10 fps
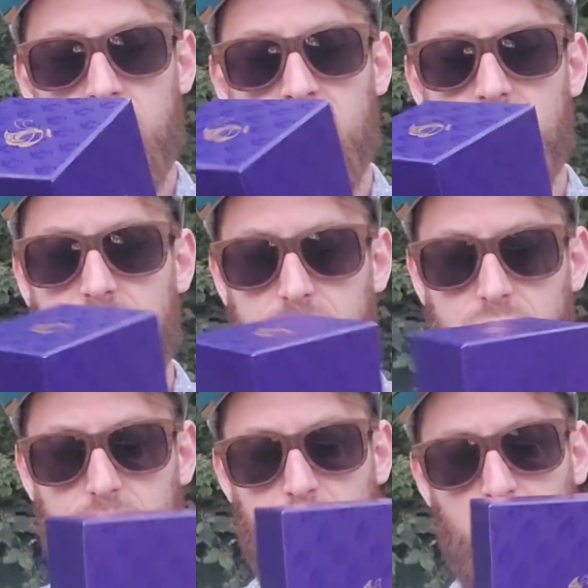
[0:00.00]
The
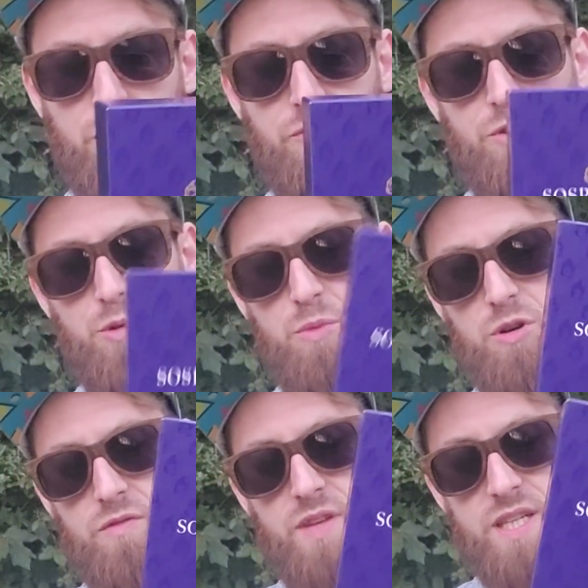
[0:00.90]

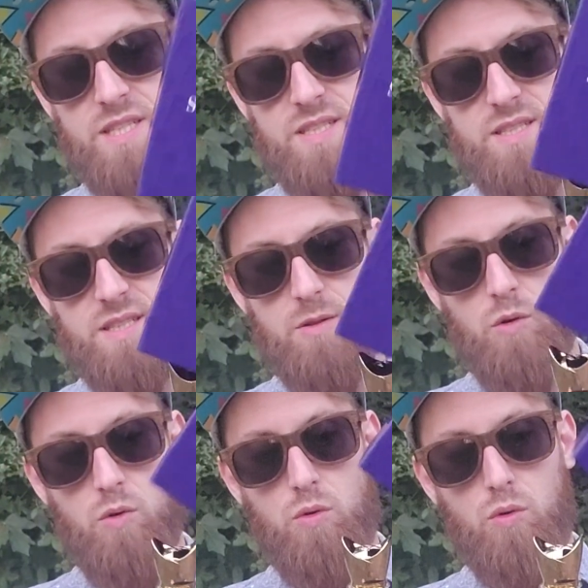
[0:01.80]
perfumer of this,
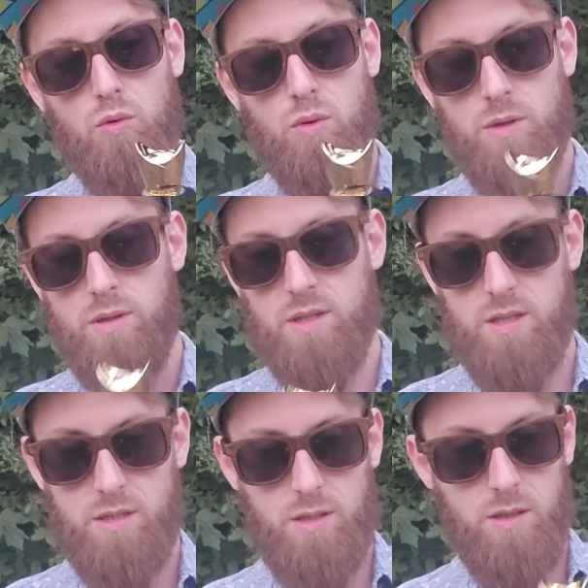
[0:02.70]

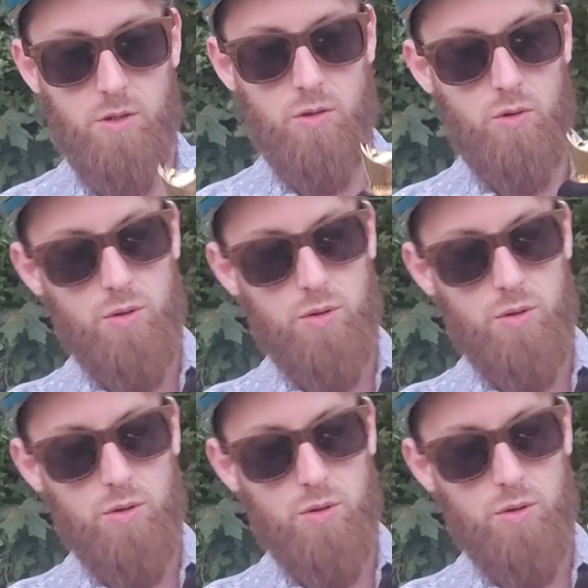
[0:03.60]
this